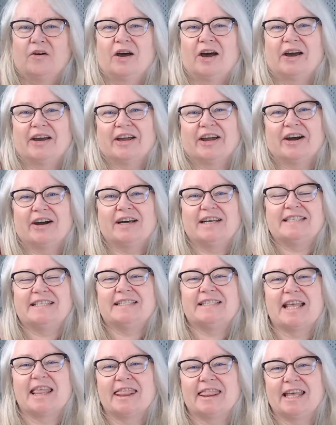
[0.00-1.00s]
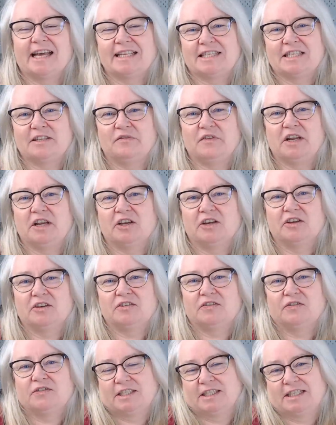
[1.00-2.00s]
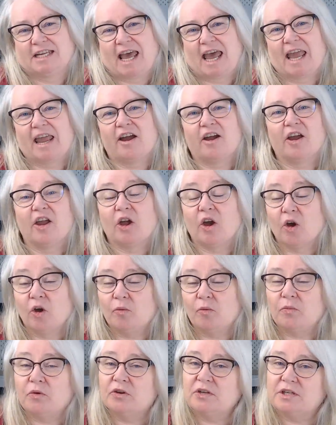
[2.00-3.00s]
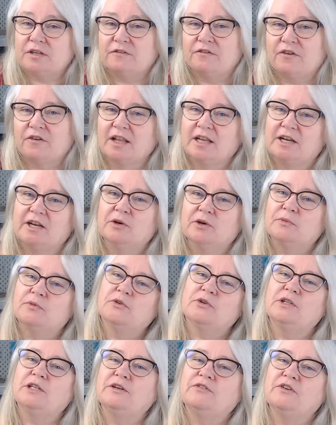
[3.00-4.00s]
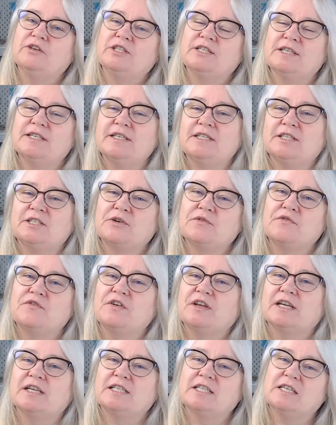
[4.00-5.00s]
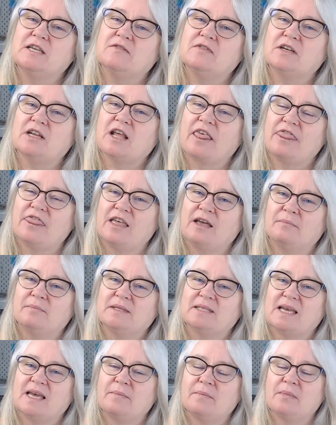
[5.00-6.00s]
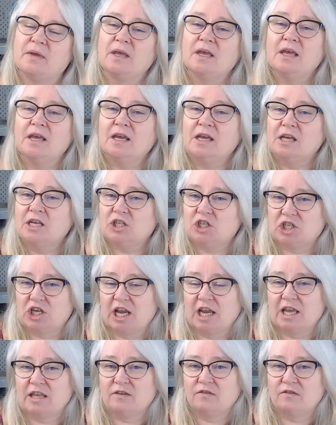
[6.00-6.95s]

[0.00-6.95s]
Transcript: hi guys, that's the video today. I hope you did find it helpful. If you did, don't forget to give it a thumbs up, share the